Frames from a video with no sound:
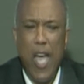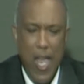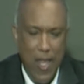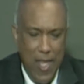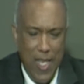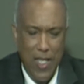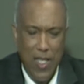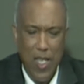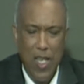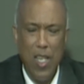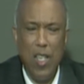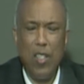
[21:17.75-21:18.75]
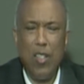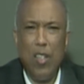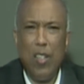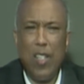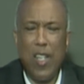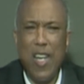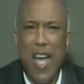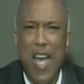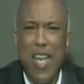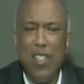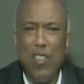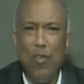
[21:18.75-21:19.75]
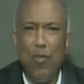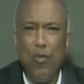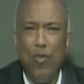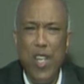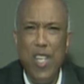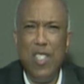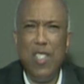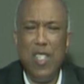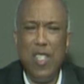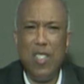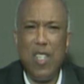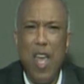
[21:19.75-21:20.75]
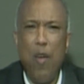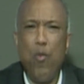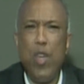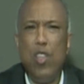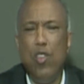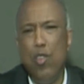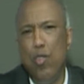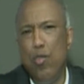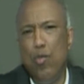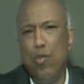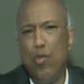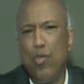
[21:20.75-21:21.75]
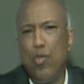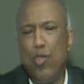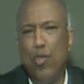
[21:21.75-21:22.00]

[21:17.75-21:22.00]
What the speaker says: And this is the kinds of reasonings that we use